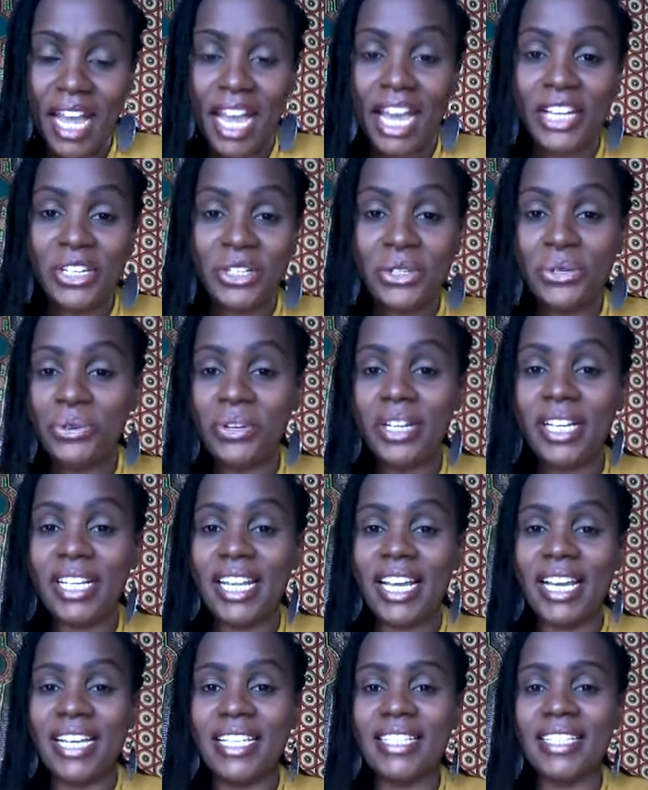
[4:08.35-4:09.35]
And you
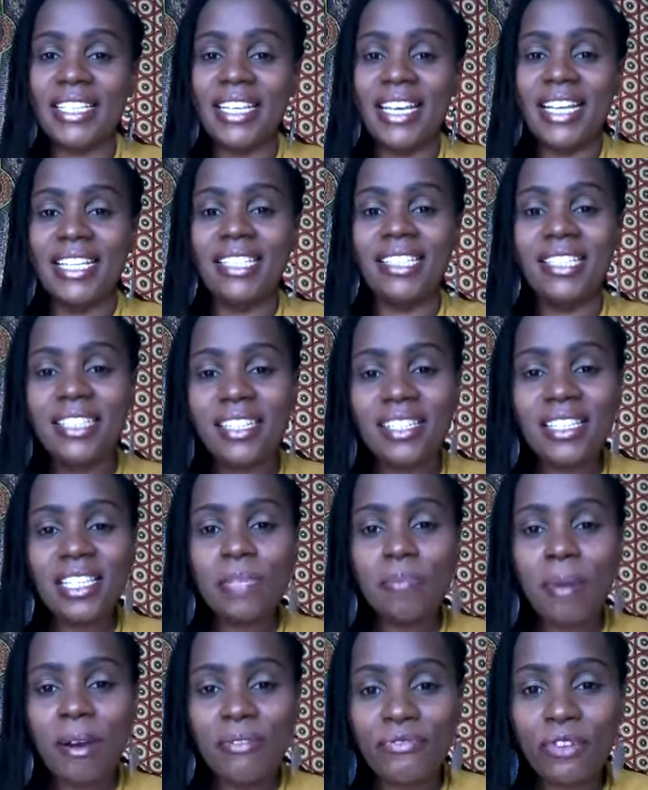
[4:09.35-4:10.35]
realize Jesus
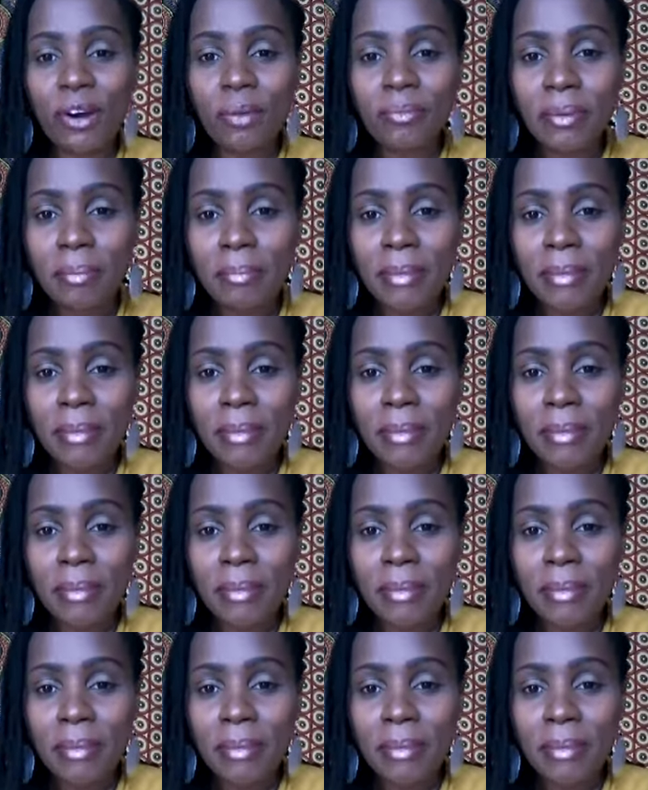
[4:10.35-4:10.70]
performed